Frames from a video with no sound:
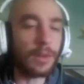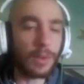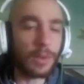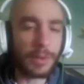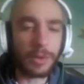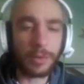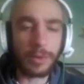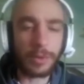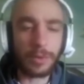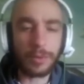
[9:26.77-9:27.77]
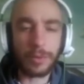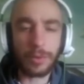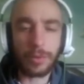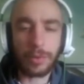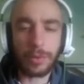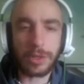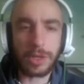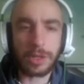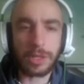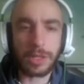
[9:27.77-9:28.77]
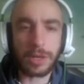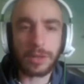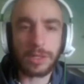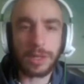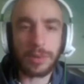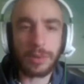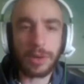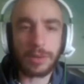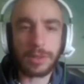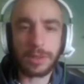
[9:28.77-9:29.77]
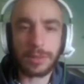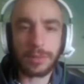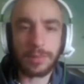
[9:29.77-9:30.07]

What about Norman, who had rooted through all those lockers? I couldn't tell where I was.